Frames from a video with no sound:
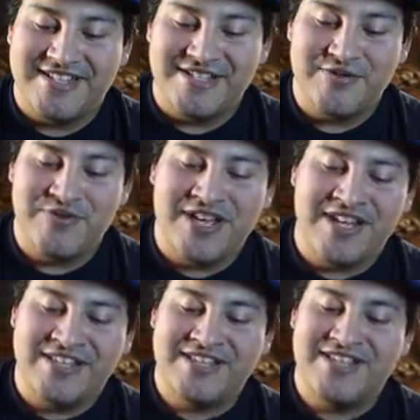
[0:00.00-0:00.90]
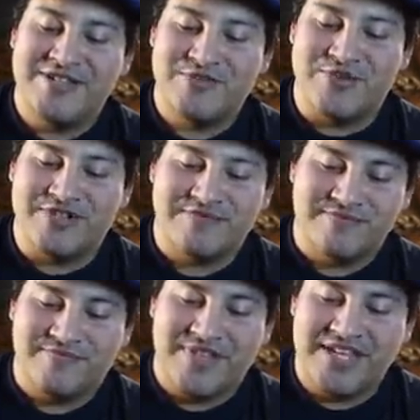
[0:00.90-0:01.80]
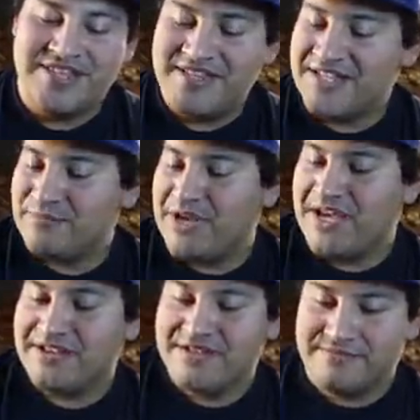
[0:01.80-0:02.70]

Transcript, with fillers: See what we get in this one. In this pack.